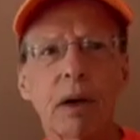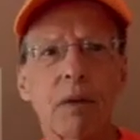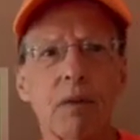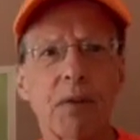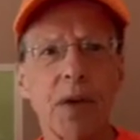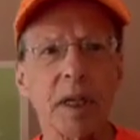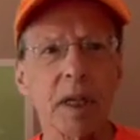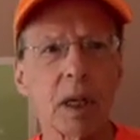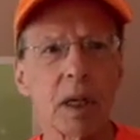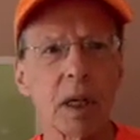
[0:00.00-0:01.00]
feet
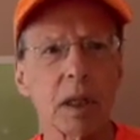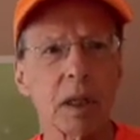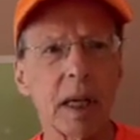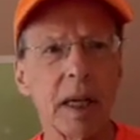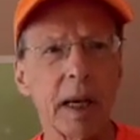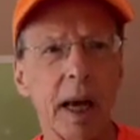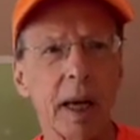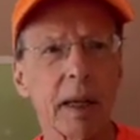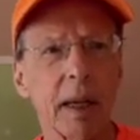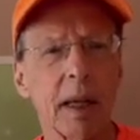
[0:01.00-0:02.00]
to hit at.
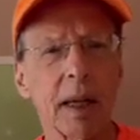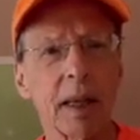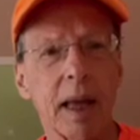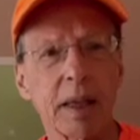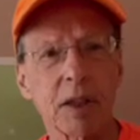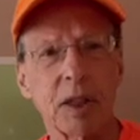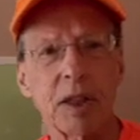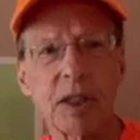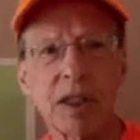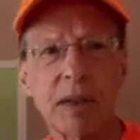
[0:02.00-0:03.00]
That's the
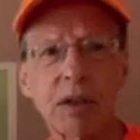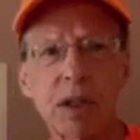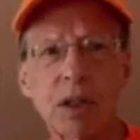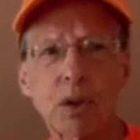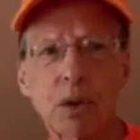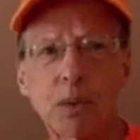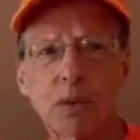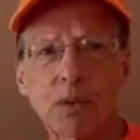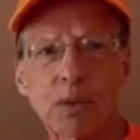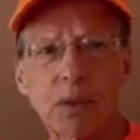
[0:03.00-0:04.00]

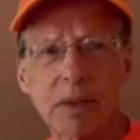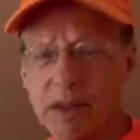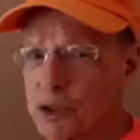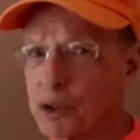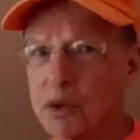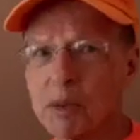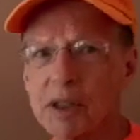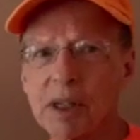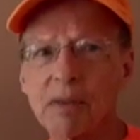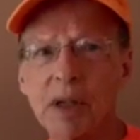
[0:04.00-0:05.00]

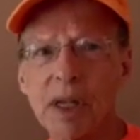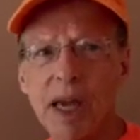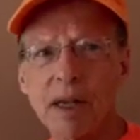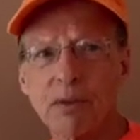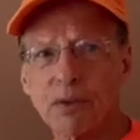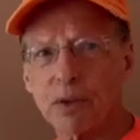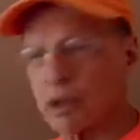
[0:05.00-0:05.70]
78-foot